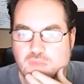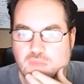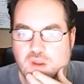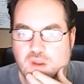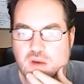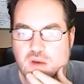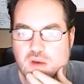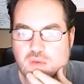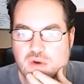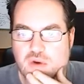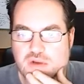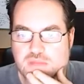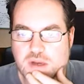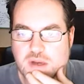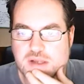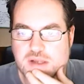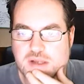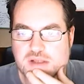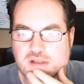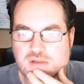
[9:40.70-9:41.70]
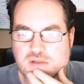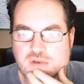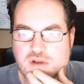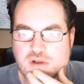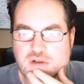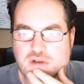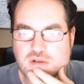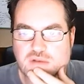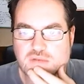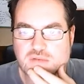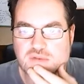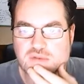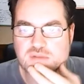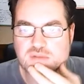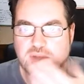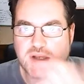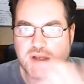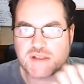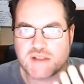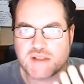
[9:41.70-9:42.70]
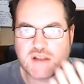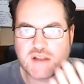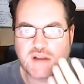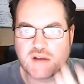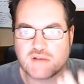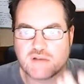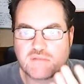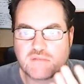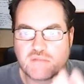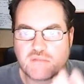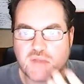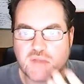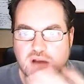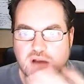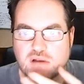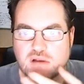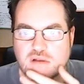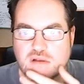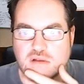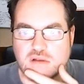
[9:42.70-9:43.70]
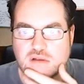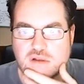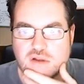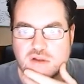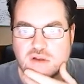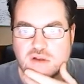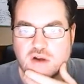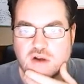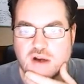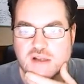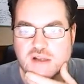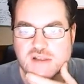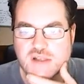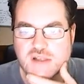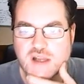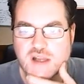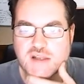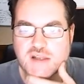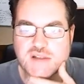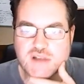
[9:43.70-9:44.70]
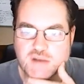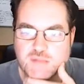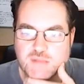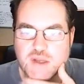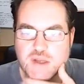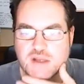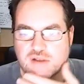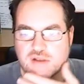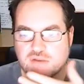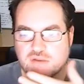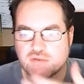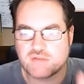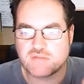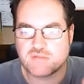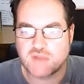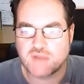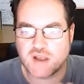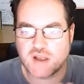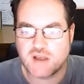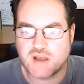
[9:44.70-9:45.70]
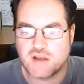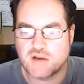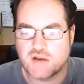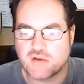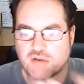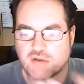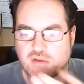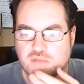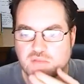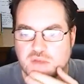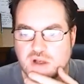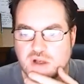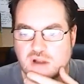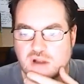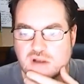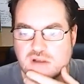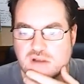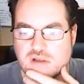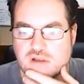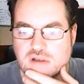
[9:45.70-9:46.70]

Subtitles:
Where it's based as well. If it's based in the United States compared to India or Middle East,